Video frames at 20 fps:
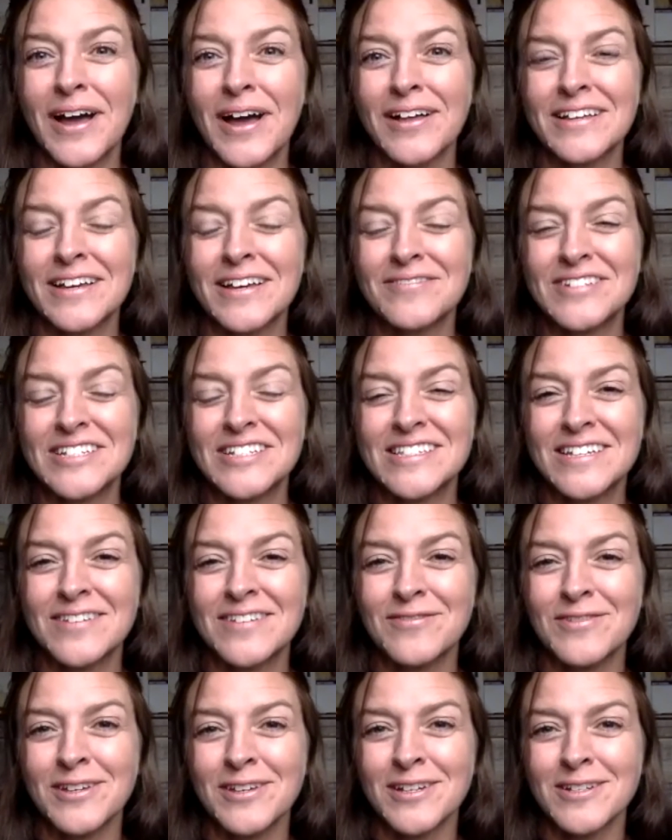I'll have to see if
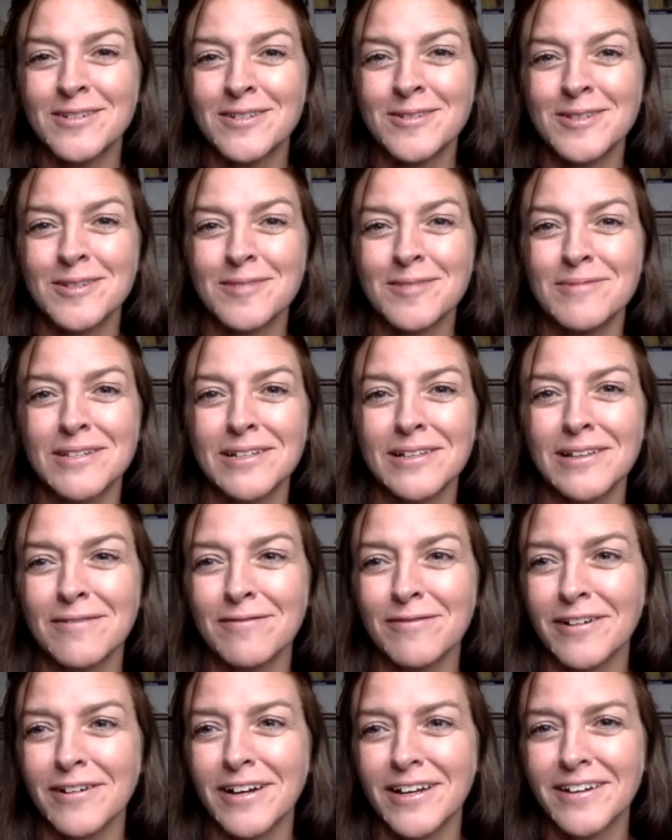you can do some
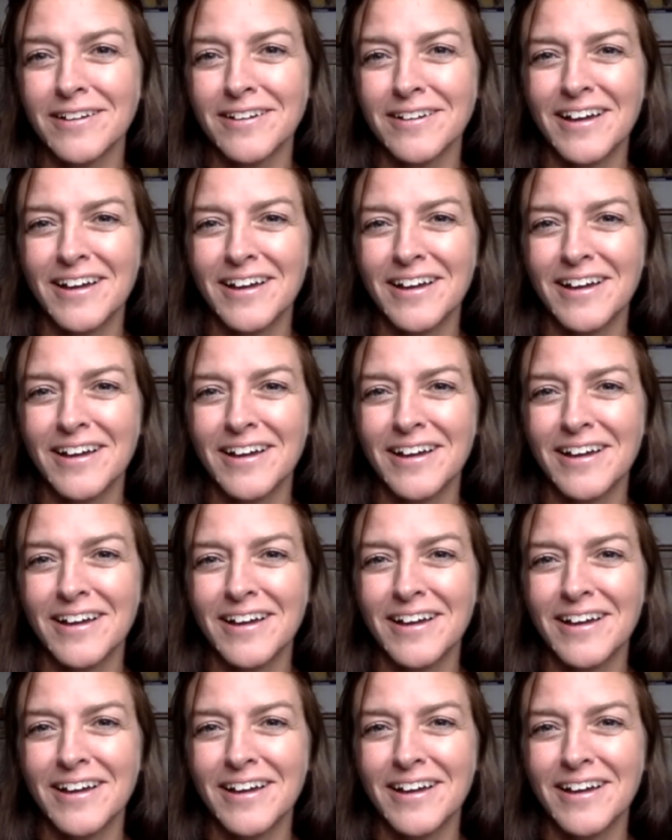delivery.